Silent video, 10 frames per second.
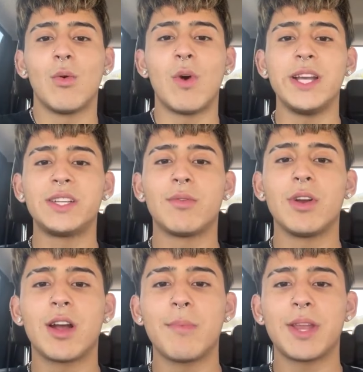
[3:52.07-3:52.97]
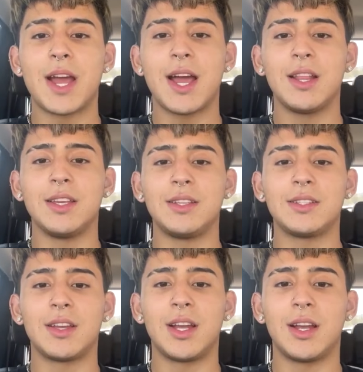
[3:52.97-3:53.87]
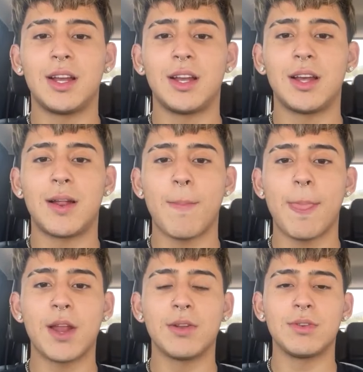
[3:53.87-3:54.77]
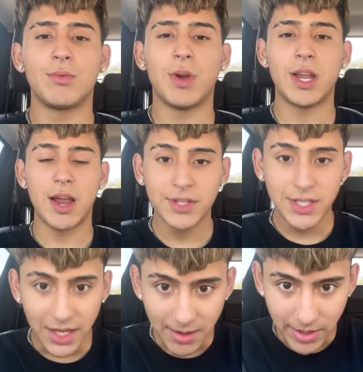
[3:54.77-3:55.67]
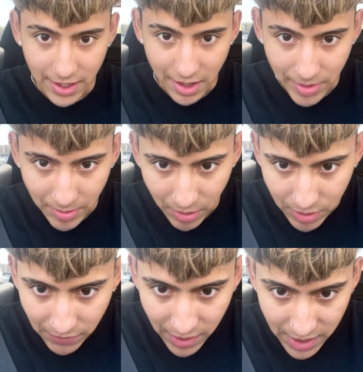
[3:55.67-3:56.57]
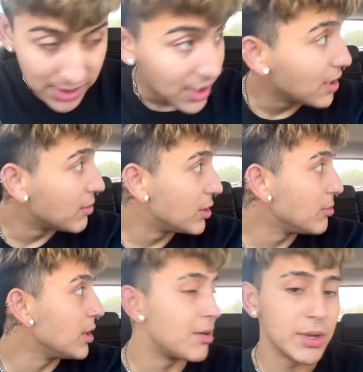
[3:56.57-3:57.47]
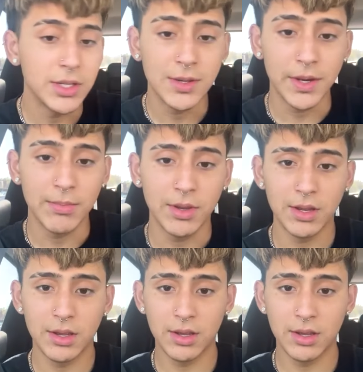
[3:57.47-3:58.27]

Why is everyone coming at Alex? I don't know. I haven't seen anybody coming at me. What the fuck are they saying? What do you mean everybody's coming at me?